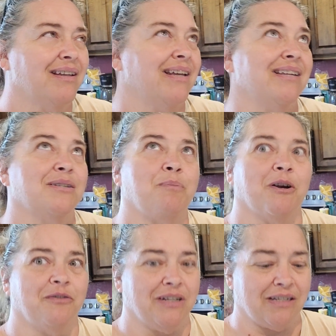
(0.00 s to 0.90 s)
It is
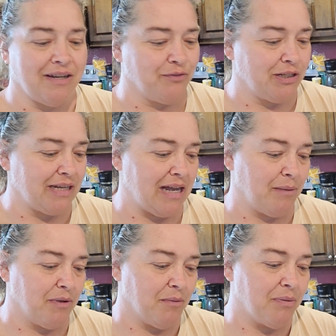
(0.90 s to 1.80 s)
perfect every time.
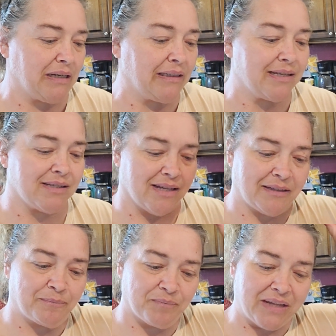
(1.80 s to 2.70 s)
But
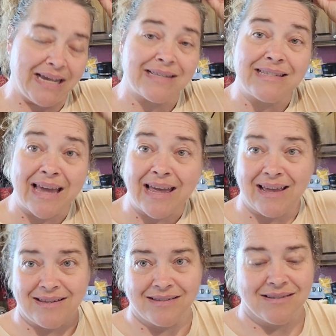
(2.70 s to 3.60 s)
listen, it
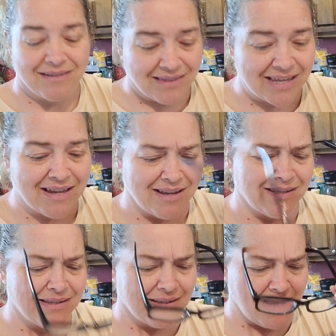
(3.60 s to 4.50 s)
says
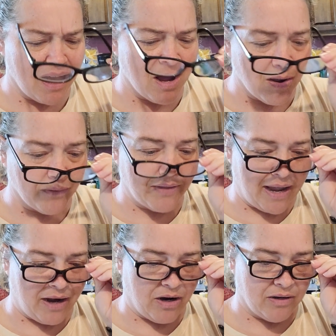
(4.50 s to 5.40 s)
this on
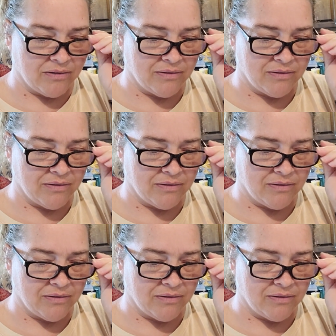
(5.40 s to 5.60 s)
there: